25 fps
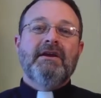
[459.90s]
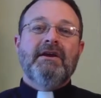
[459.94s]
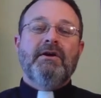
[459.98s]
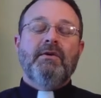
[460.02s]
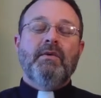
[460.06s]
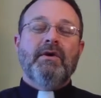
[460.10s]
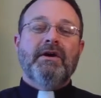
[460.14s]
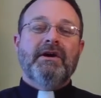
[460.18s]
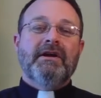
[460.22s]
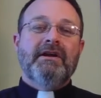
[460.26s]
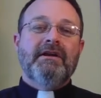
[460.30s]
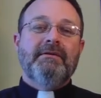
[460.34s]

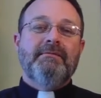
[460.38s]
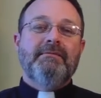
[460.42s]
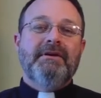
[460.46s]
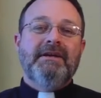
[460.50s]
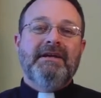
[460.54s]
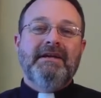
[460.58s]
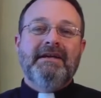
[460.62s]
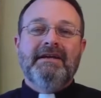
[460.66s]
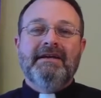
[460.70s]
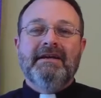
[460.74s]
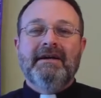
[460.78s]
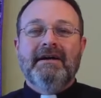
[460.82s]
We're going to
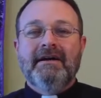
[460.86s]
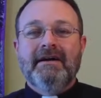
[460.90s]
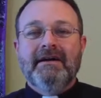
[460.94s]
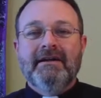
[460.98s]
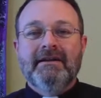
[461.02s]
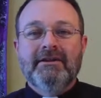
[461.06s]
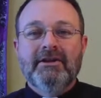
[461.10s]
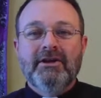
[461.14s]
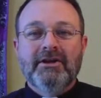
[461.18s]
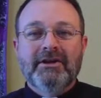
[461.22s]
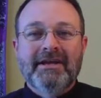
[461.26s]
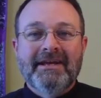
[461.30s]
be
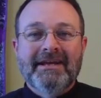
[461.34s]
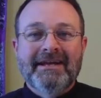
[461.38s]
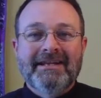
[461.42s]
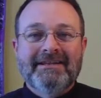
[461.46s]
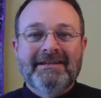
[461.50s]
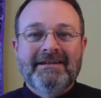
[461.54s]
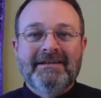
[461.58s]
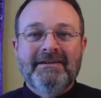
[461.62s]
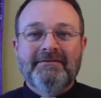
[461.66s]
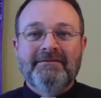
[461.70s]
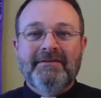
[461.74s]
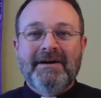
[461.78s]
looking at
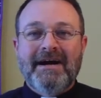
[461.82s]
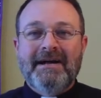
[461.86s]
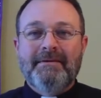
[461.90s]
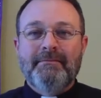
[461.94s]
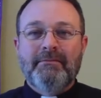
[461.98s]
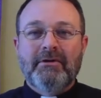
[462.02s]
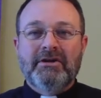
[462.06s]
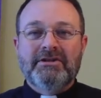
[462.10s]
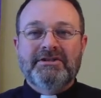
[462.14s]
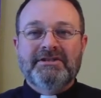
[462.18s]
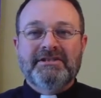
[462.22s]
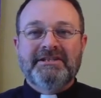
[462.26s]
the Divine
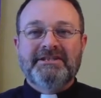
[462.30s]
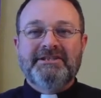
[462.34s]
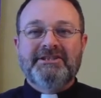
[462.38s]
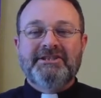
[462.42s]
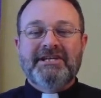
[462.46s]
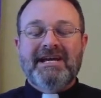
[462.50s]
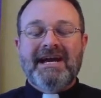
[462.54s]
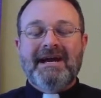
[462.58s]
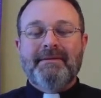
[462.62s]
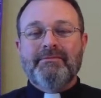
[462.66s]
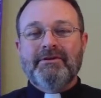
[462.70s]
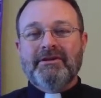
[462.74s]
Mercy
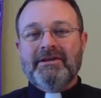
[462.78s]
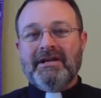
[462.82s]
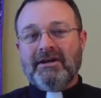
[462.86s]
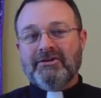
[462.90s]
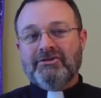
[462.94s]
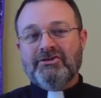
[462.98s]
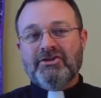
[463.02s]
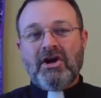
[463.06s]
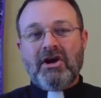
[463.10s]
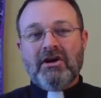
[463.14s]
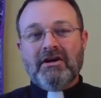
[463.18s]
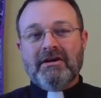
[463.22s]
Chaplet. I'll
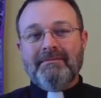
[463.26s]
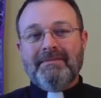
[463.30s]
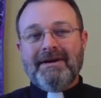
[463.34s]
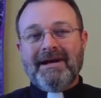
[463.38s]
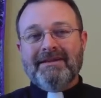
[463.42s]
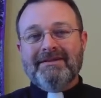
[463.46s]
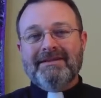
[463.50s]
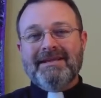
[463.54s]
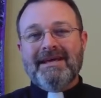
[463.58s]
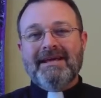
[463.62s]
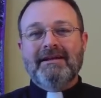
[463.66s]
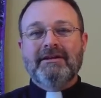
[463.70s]
talk
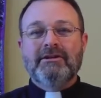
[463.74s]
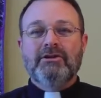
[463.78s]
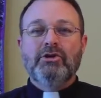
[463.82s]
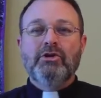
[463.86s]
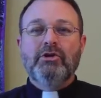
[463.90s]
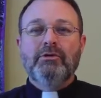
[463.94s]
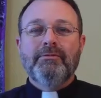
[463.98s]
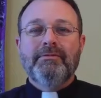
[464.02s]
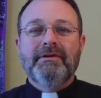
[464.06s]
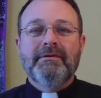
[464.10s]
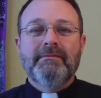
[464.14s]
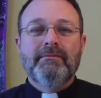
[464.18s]
about that a
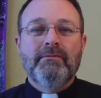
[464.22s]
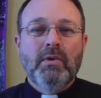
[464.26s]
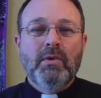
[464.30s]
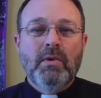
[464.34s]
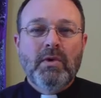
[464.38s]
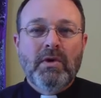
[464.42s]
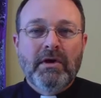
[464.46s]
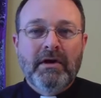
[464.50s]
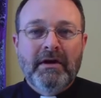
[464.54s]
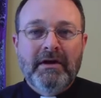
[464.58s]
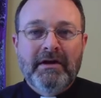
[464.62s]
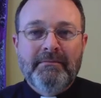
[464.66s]
little bit
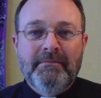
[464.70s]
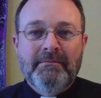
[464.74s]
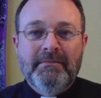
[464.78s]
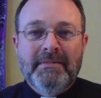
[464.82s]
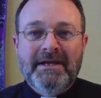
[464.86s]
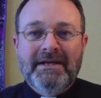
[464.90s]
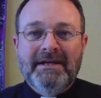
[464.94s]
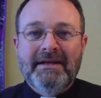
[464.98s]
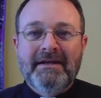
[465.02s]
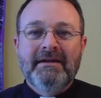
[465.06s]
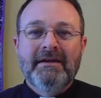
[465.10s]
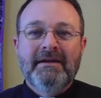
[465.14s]
more in a
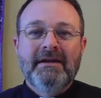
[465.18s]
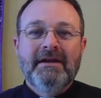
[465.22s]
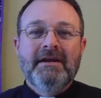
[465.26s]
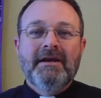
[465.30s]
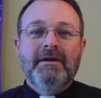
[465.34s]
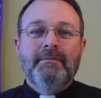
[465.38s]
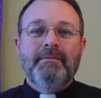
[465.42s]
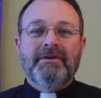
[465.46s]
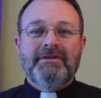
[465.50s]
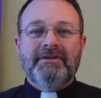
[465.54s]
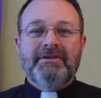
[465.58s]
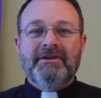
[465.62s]
minute.
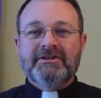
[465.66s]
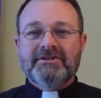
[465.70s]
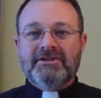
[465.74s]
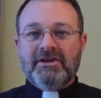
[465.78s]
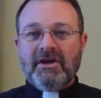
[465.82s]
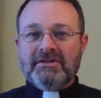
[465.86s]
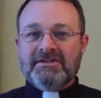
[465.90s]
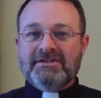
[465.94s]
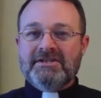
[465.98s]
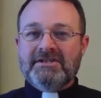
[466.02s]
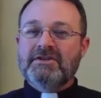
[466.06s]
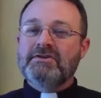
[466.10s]
But there's
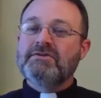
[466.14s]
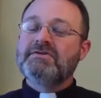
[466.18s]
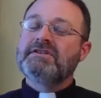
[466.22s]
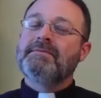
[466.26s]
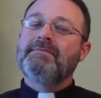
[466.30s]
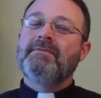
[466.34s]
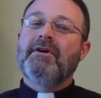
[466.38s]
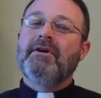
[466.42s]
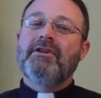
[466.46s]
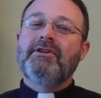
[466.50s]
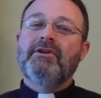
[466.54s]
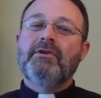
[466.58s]
also
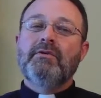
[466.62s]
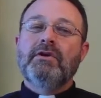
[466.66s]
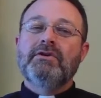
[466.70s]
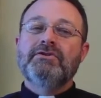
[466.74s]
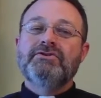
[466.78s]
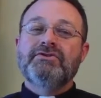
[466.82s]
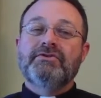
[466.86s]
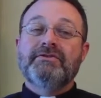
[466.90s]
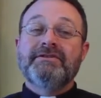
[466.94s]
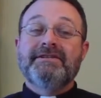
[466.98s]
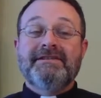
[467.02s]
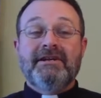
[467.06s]
some other
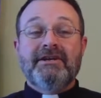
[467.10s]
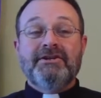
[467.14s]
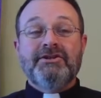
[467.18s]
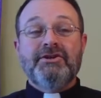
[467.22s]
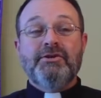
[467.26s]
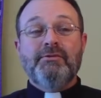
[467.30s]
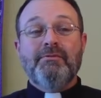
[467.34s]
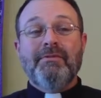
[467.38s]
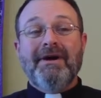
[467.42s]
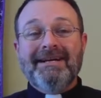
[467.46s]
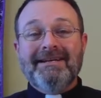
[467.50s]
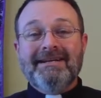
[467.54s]
rosaries there
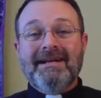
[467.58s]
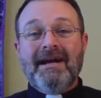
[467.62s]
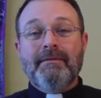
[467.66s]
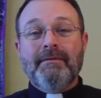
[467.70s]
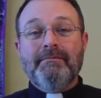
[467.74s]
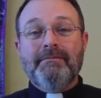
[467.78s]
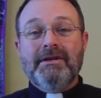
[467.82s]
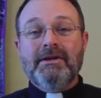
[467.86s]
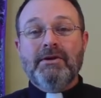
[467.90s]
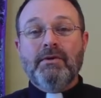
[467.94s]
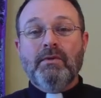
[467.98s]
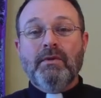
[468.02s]
you might
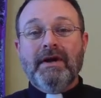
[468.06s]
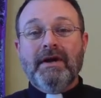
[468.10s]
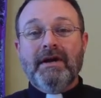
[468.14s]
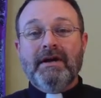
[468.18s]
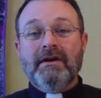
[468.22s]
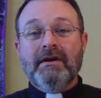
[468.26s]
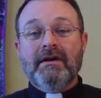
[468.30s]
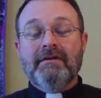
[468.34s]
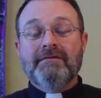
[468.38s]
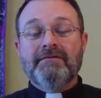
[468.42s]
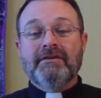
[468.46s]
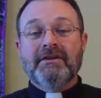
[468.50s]
not be
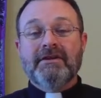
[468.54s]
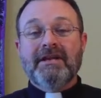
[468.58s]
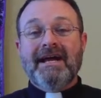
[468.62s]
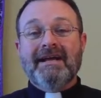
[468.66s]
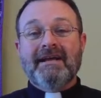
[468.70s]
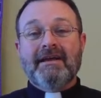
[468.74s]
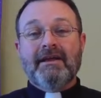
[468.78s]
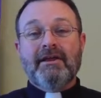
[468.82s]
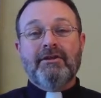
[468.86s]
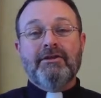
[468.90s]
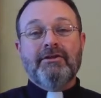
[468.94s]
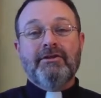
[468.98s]
aware of,
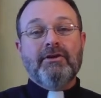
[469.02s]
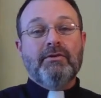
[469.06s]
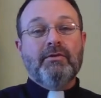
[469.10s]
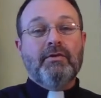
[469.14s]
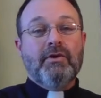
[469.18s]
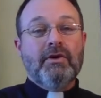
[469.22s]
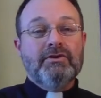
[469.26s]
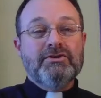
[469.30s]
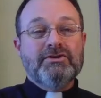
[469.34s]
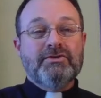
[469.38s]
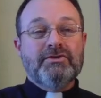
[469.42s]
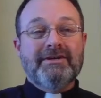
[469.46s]
like the
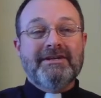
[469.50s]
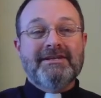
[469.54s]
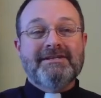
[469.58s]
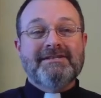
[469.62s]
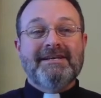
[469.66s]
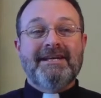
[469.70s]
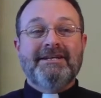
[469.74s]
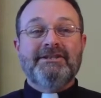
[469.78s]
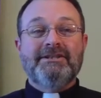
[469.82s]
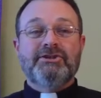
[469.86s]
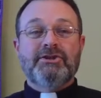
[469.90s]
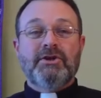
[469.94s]
Rosary to
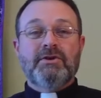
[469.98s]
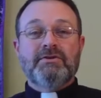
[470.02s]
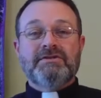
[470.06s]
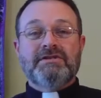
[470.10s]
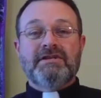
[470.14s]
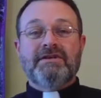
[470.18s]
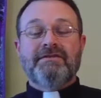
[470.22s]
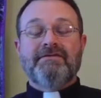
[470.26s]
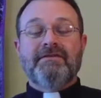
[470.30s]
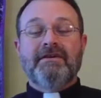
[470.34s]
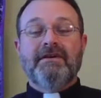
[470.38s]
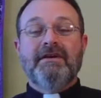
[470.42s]
St.
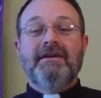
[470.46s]
Joseph.